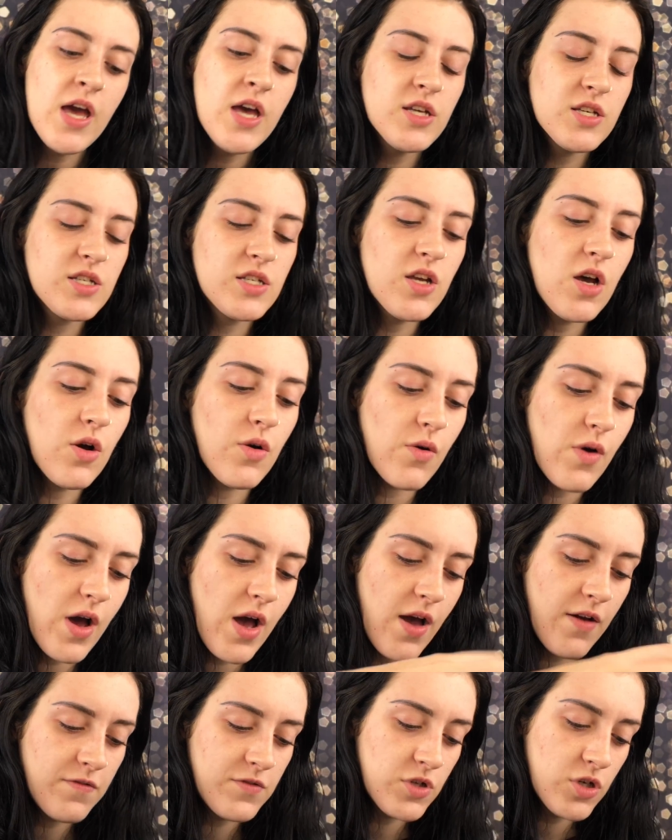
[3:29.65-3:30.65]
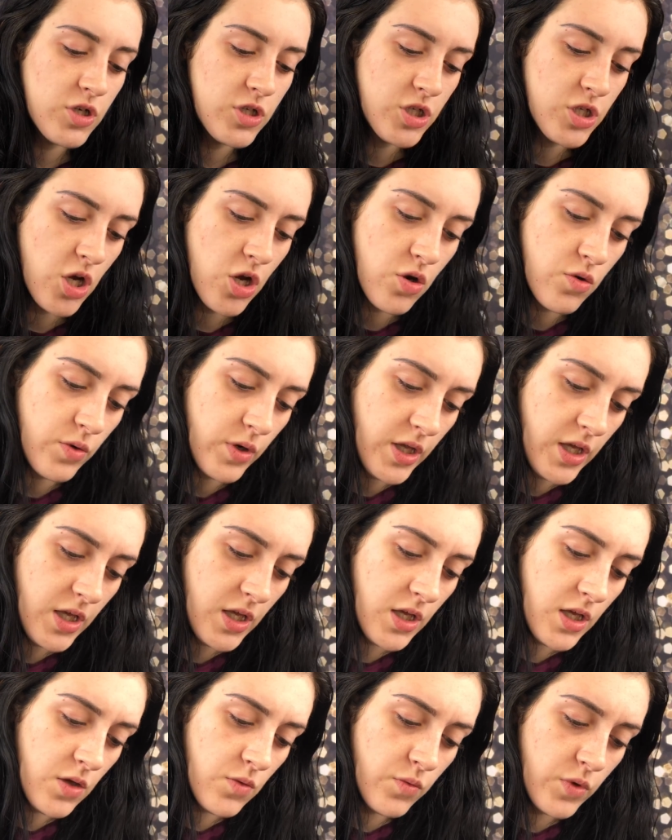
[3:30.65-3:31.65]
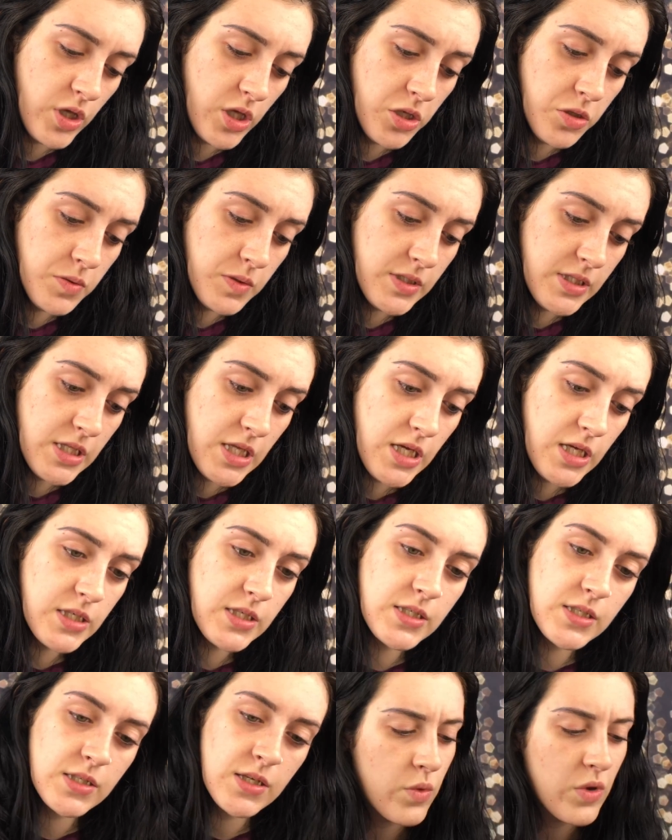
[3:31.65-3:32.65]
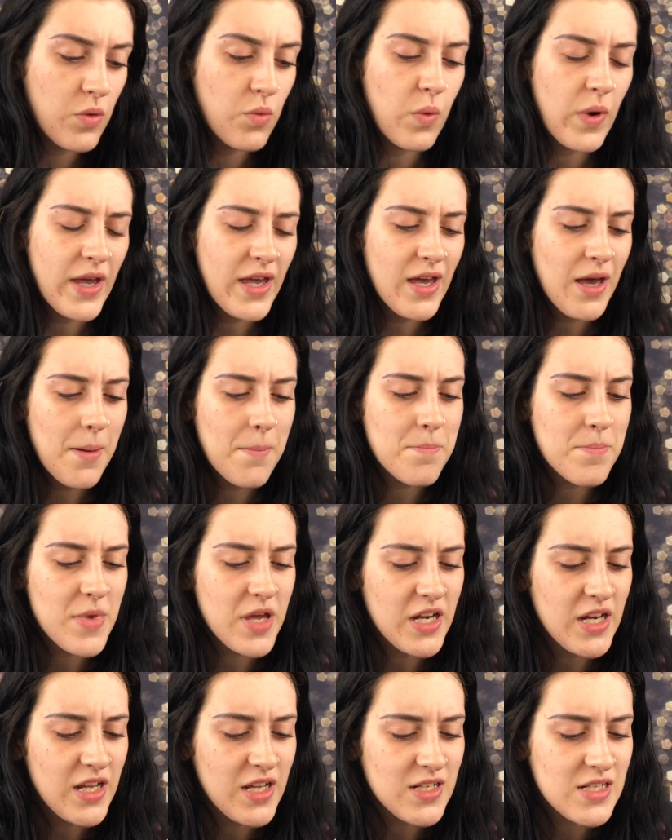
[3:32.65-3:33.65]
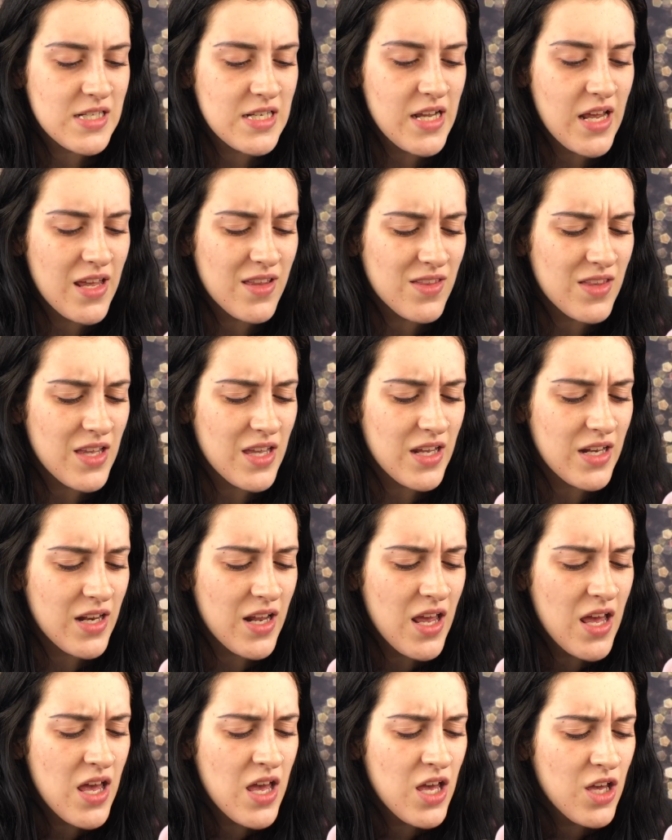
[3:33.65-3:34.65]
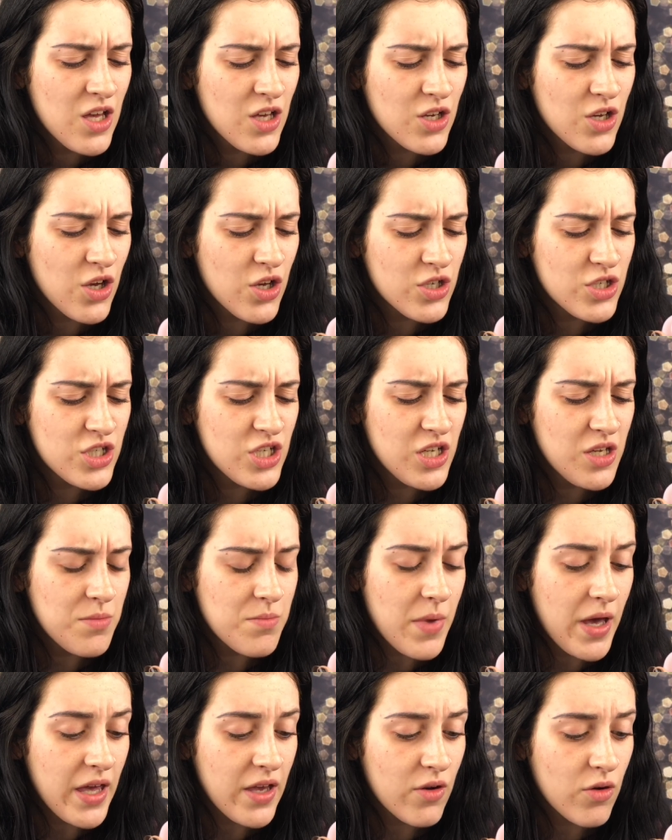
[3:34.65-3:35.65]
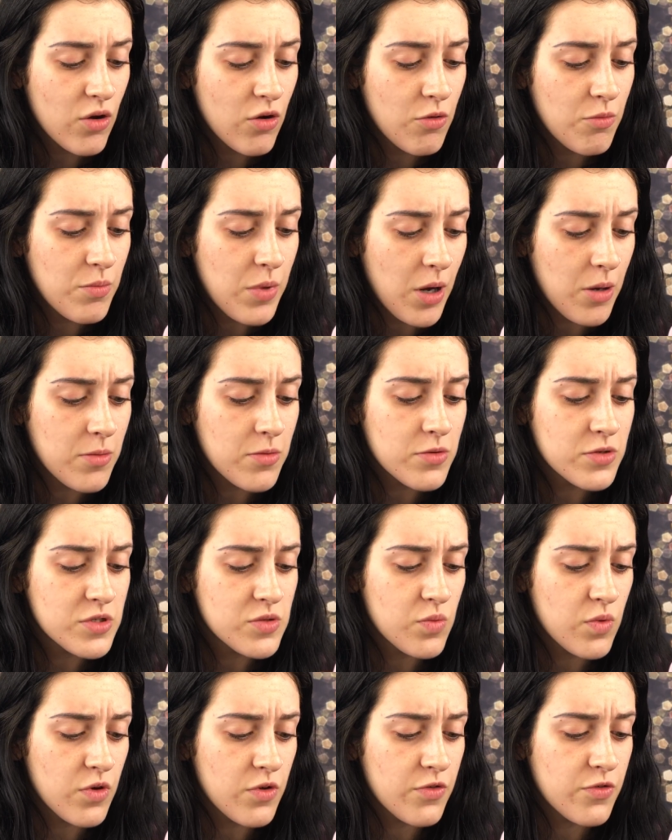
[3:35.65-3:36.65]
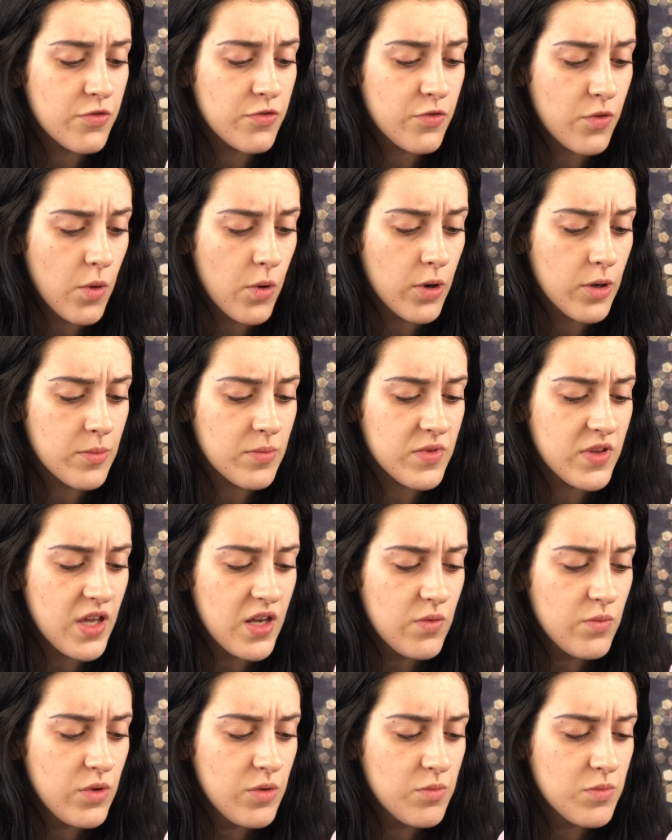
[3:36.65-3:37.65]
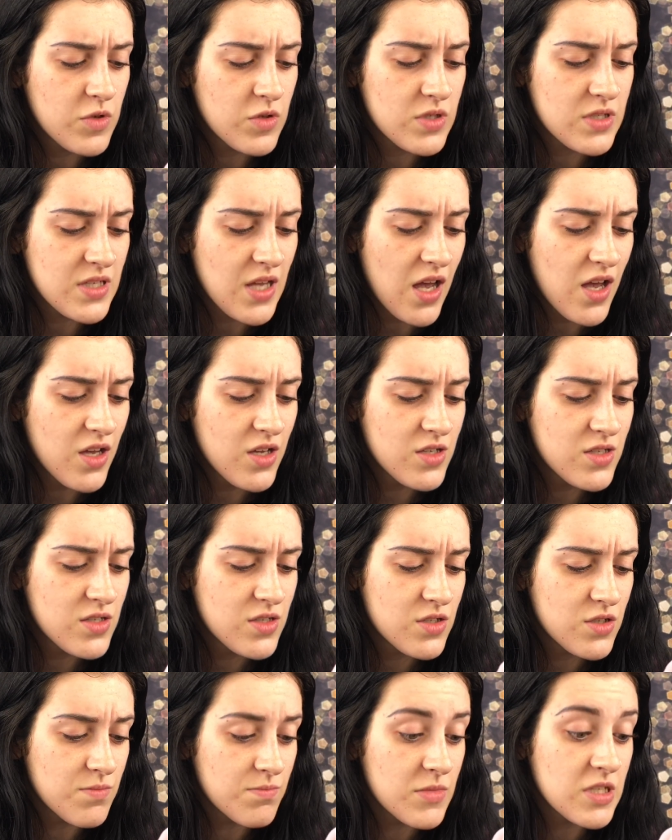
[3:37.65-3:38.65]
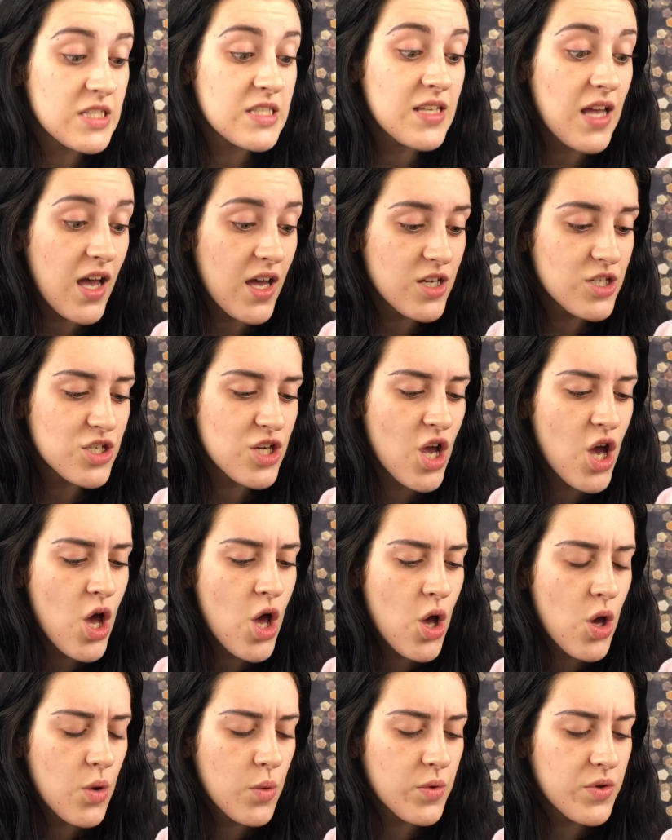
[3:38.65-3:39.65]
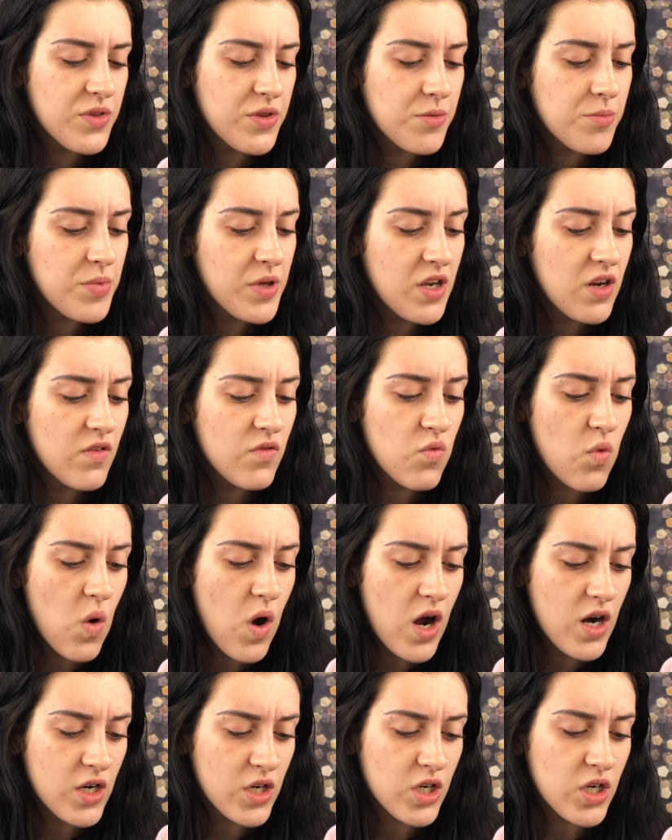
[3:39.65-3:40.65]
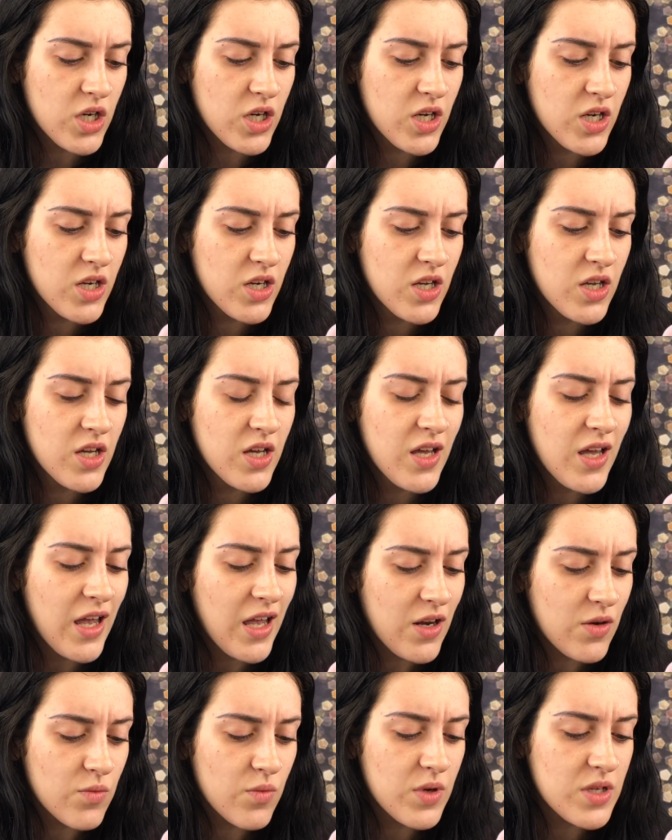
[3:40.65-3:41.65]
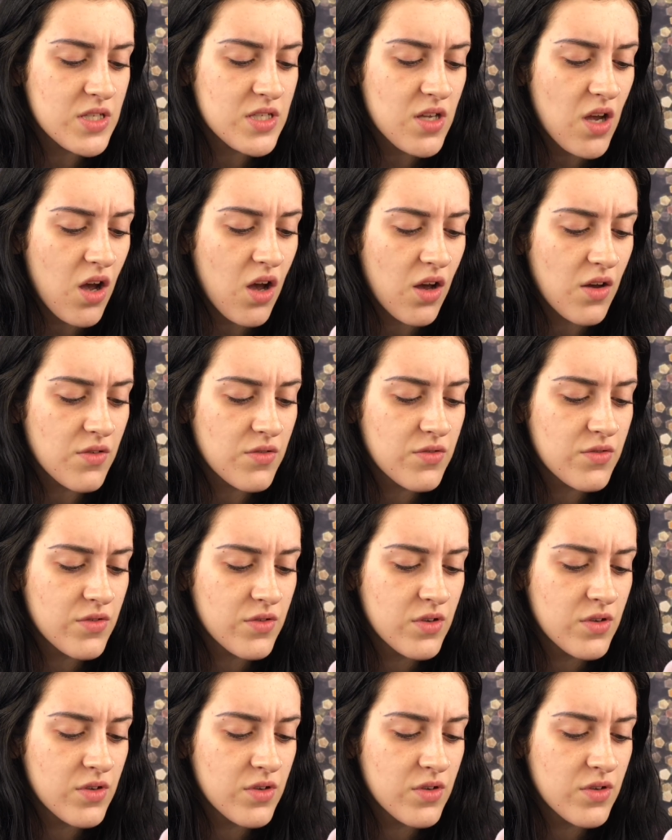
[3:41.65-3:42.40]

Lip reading: So after toning, we use this. We wait a minute and then cushy micro bubbles will form. Then we massage with a bit of water and rinse off.